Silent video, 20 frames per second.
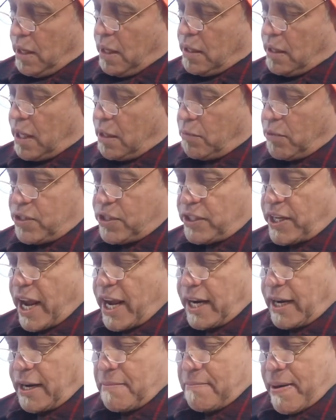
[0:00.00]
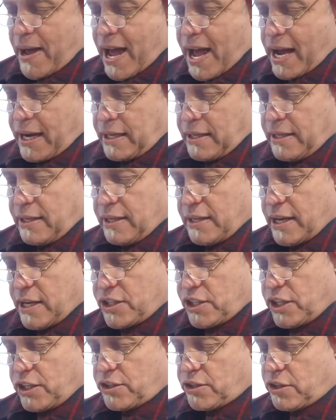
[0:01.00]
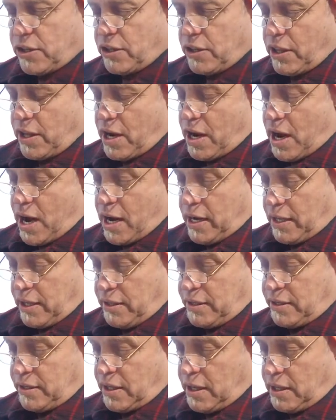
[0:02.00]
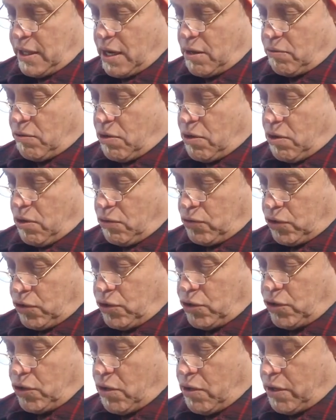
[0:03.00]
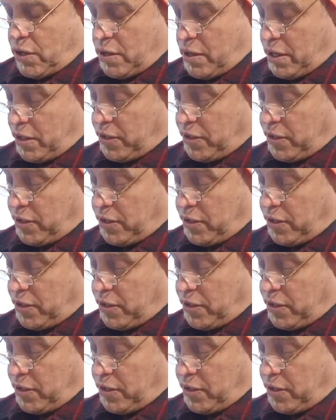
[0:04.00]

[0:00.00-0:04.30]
then was taken aback as she turned to the audience and they rose to join her in